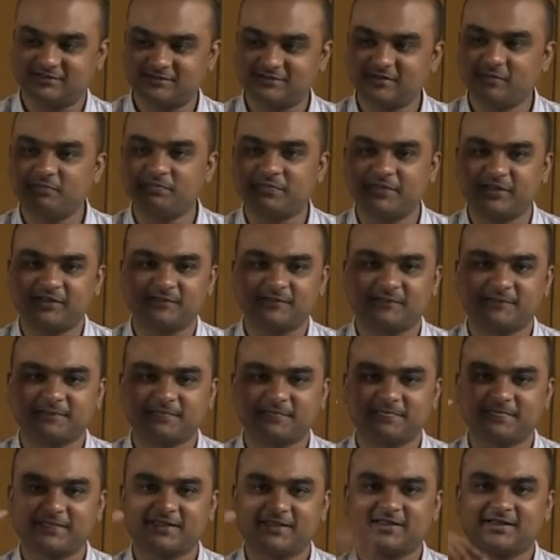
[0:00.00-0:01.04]
something.
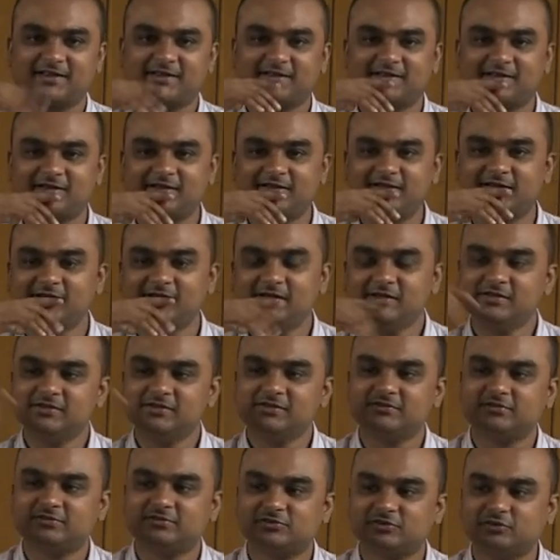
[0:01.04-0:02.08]
Clear?
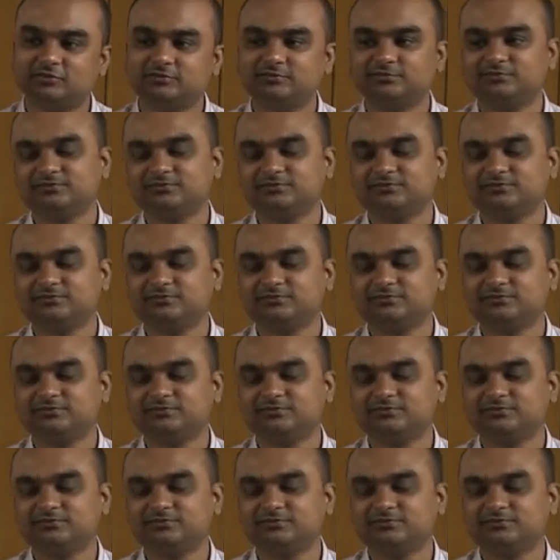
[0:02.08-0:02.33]
So,